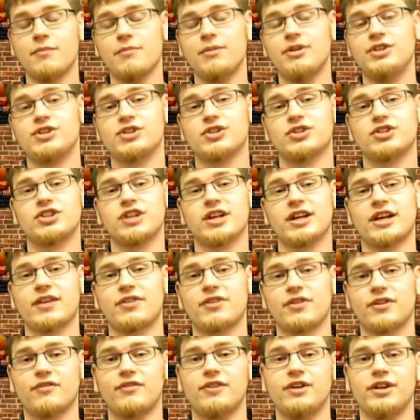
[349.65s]
be sure to check
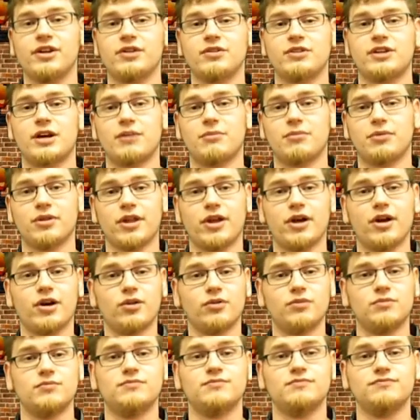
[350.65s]
out their video down
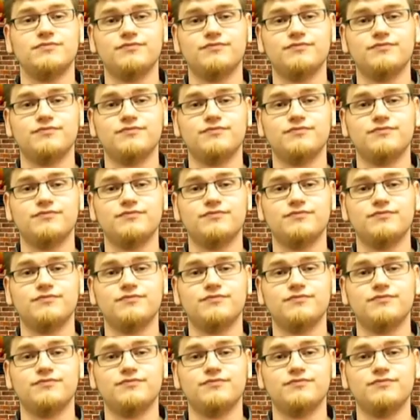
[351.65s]
below.